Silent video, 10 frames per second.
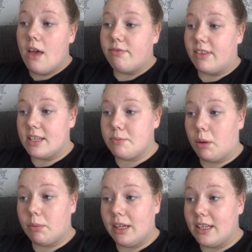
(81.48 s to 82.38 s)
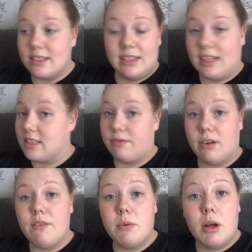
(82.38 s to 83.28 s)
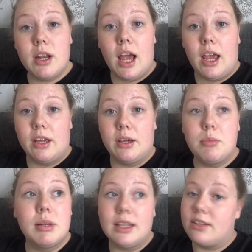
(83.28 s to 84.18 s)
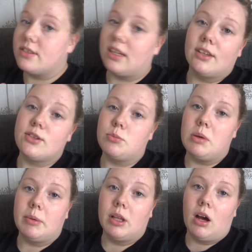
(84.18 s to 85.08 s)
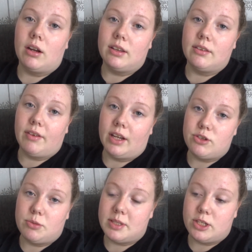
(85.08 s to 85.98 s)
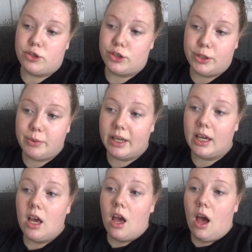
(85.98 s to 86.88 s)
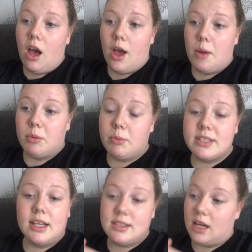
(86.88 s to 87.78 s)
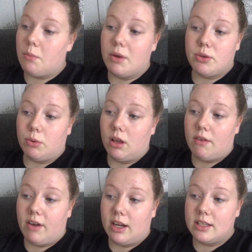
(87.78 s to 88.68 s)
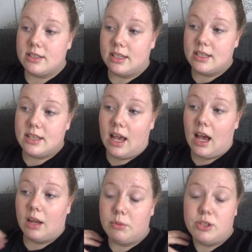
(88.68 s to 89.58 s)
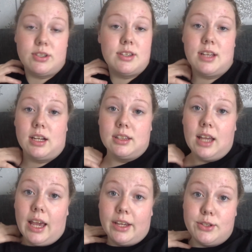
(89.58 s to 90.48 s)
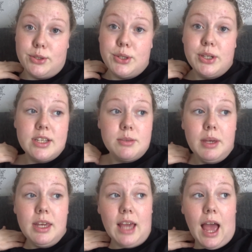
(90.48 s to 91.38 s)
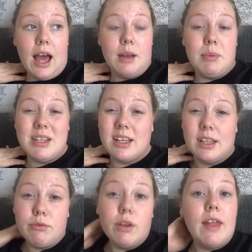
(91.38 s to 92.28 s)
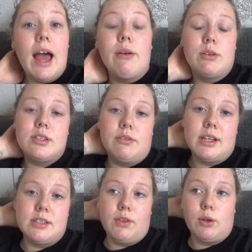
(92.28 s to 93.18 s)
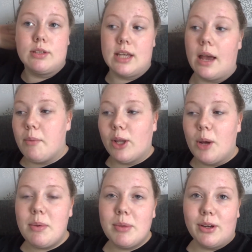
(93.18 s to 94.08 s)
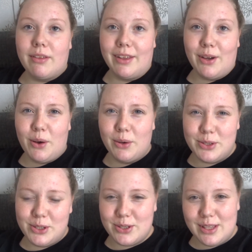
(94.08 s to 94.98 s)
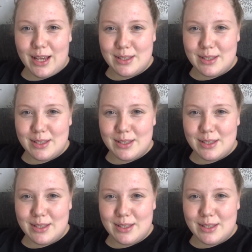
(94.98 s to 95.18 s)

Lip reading: This probably isn't the answer for everyone. I completely understand that some people aren't in the financial position to do it, but we sat down, went through all our finances, and we just decided that I could do 2 days a week and basically run the house the rest of the whole time. A lot of people are going to think, oh, she just lies